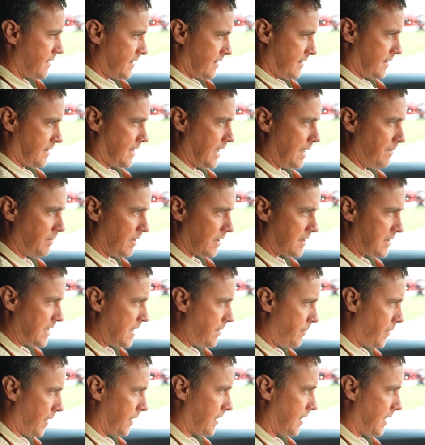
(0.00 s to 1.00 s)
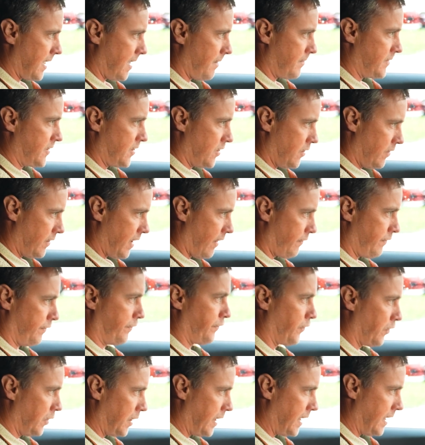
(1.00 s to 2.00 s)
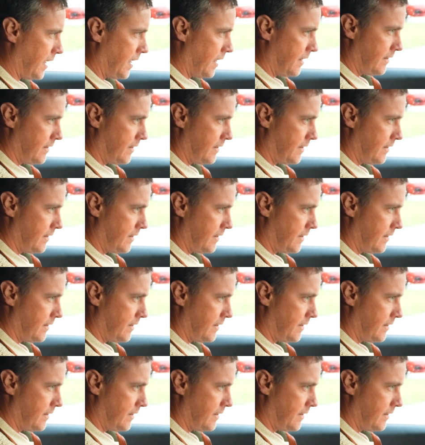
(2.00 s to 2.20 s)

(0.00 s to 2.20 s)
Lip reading: seamlessly butted up to that fully